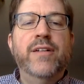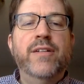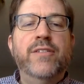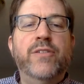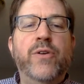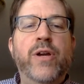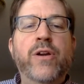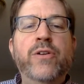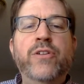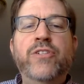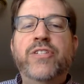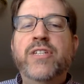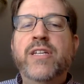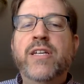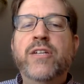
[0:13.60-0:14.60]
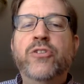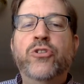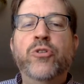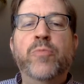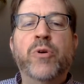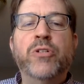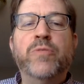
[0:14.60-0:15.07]
So here you see
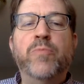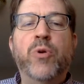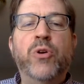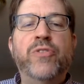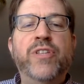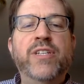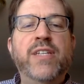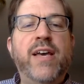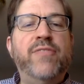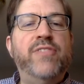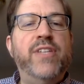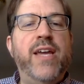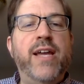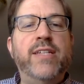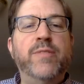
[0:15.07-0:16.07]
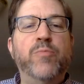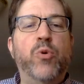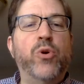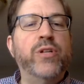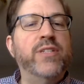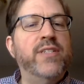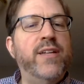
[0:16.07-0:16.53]
Schubert's birth and death dates, born
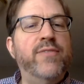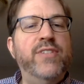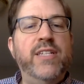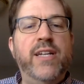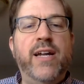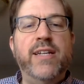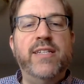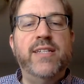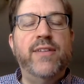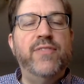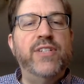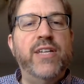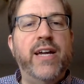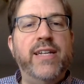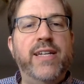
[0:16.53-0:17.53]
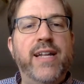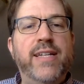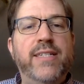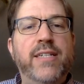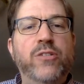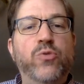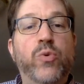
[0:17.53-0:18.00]
in 1797, died in
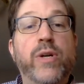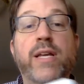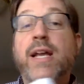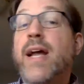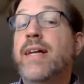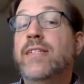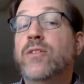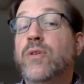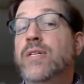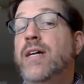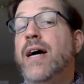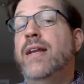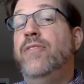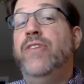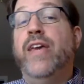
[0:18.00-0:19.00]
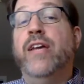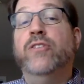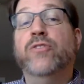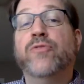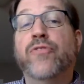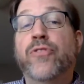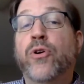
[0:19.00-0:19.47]
1828. So he died at the age
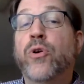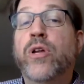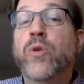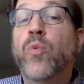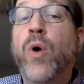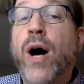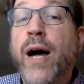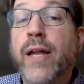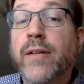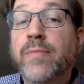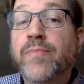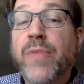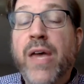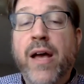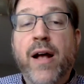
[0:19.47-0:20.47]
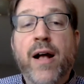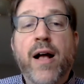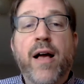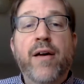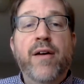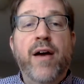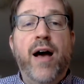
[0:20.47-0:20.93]
of 31.
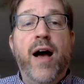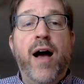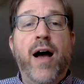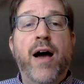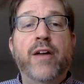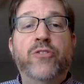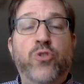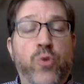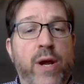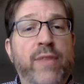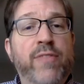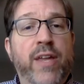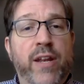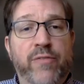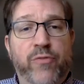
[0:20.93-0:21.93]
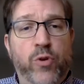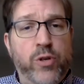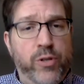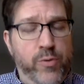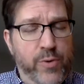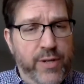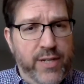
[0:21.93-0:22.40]
A trend that
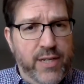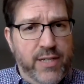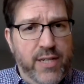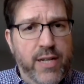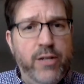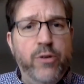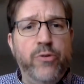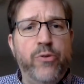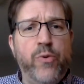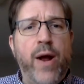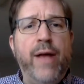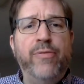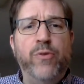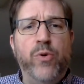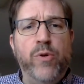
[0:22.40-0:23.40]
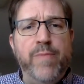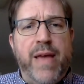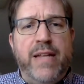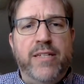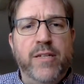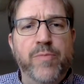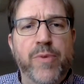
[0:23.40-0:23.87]
unfortunately would continue throughout the
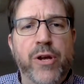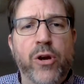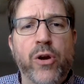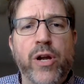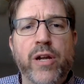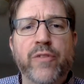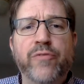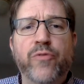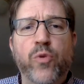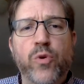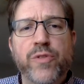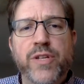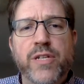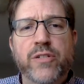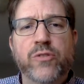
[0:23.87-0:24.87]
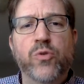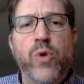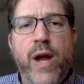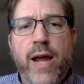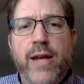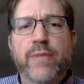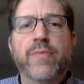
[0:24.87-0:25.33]
Romantic period for these
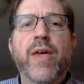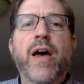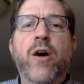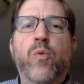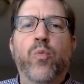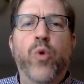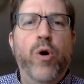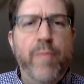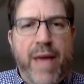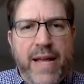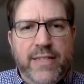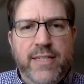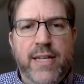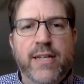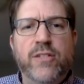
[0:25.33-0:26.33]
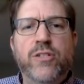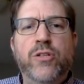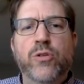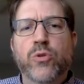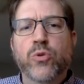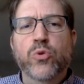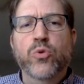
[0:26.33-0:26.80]
great romantics
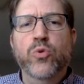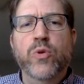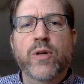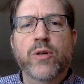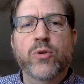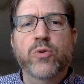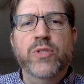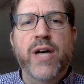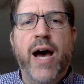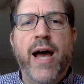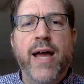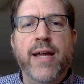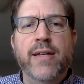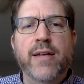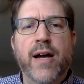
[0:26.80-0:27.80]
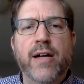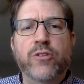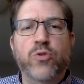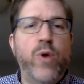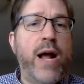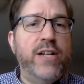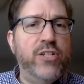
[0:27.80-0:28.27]
who died
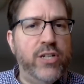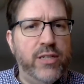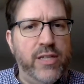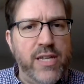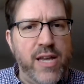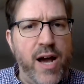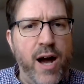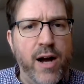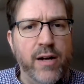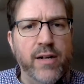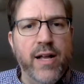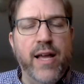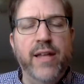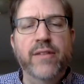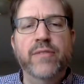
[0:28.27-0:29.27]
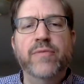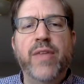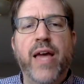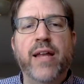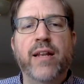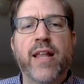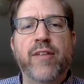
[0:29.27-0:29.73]
tragically young and
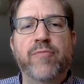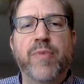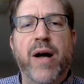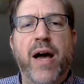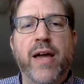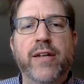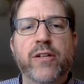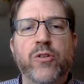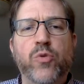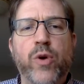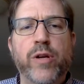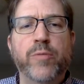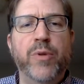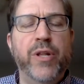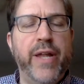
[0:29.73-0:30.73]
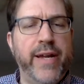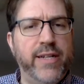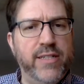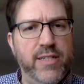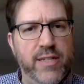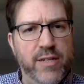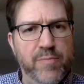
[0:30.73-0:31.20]
left behind an incredible
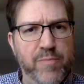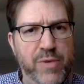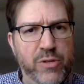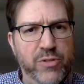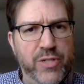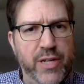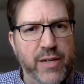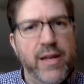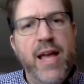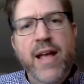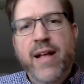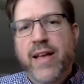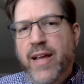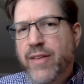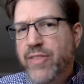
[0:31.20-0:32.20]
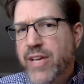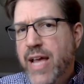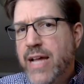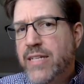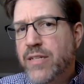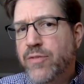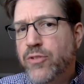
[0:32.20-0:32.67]
legacy of music. In the
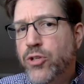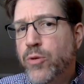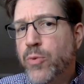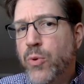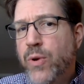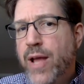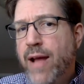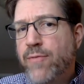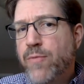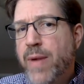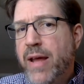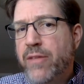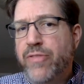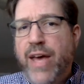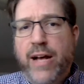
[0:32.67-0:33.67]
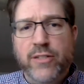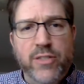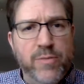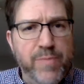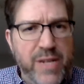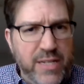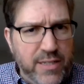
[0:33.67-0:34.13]
case of Schubert, we have about 1,000
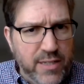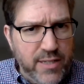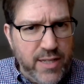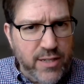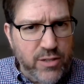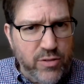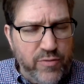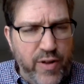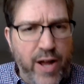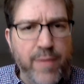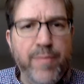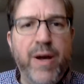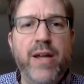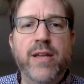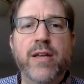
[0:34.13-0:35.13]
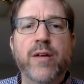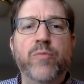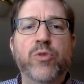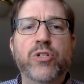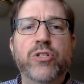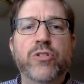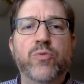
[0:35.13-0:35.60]
pieces that survived by him,
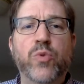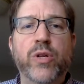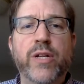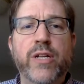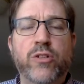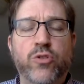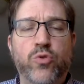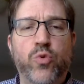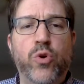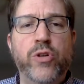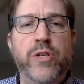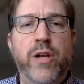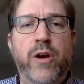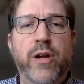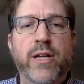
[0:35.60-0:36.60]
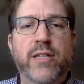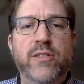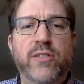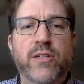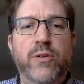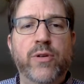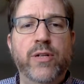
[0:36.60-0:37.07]
which is really extraordinary
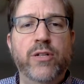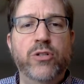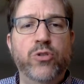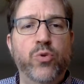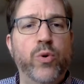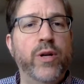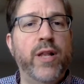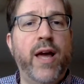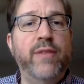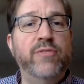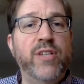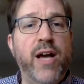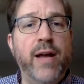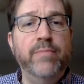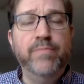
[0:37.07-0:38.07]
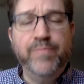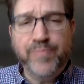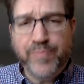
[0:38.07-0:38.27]
considering his short lifetime.